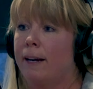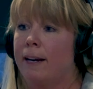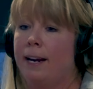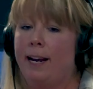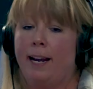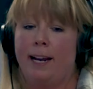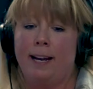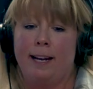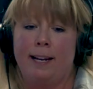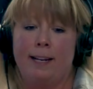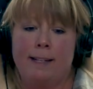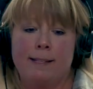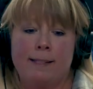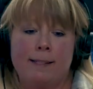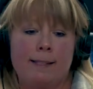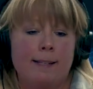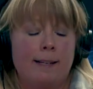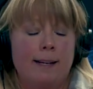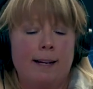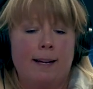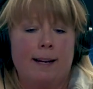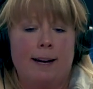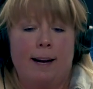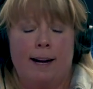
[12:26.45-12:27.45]
and
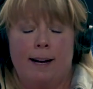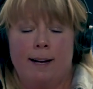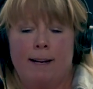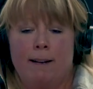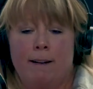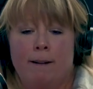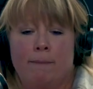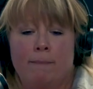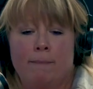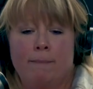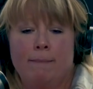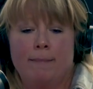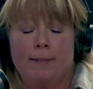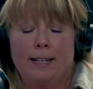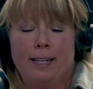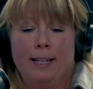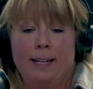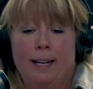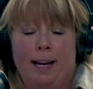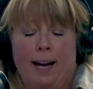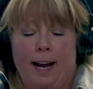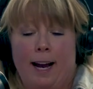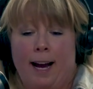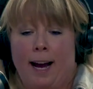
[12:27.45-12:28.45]

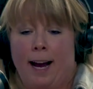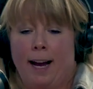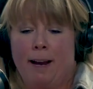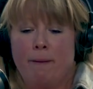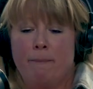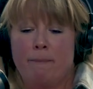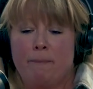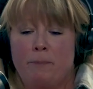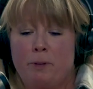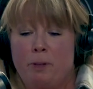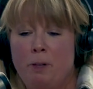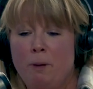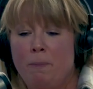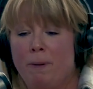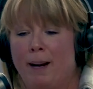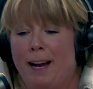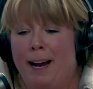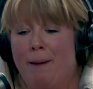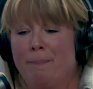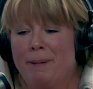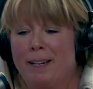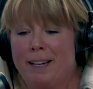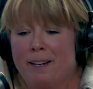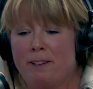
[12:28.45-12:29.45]
I'm super
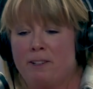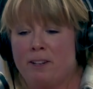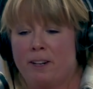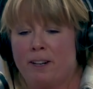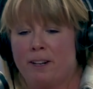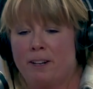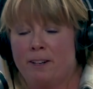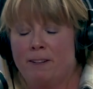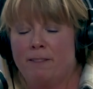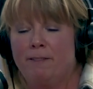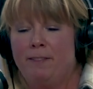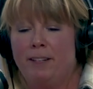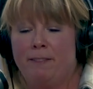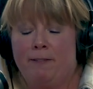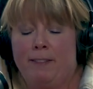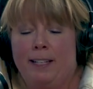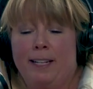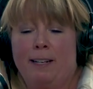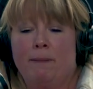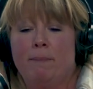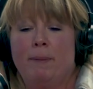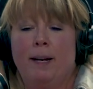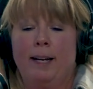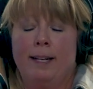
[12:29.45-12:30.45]
happy to turn
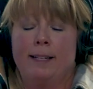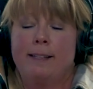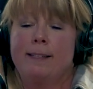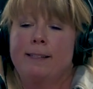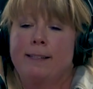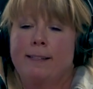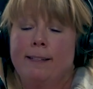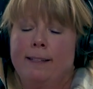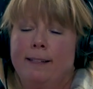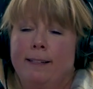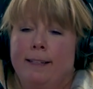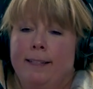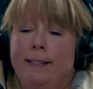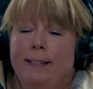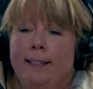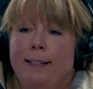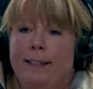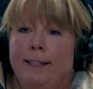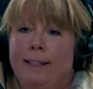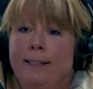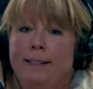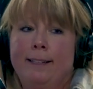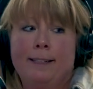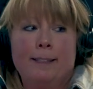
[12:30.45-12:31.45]
50. But
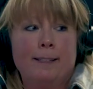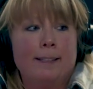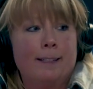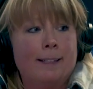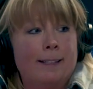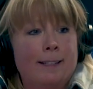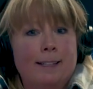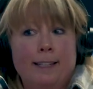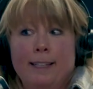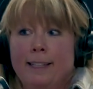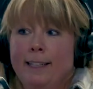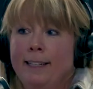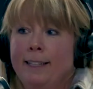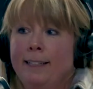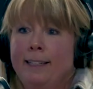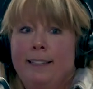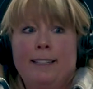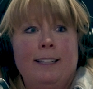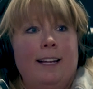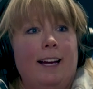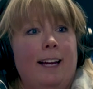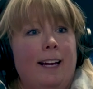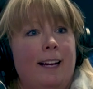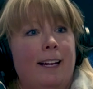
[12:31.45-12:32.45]

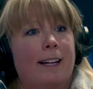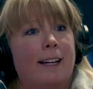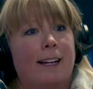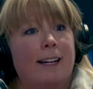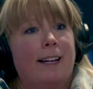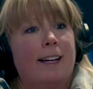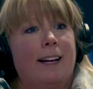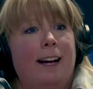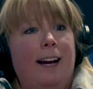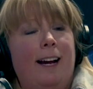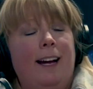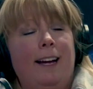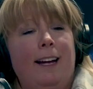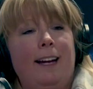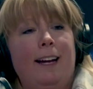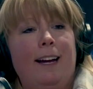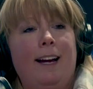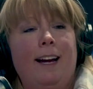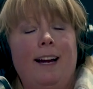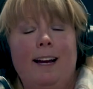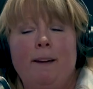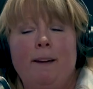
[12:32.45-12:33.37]
yeah, I mean,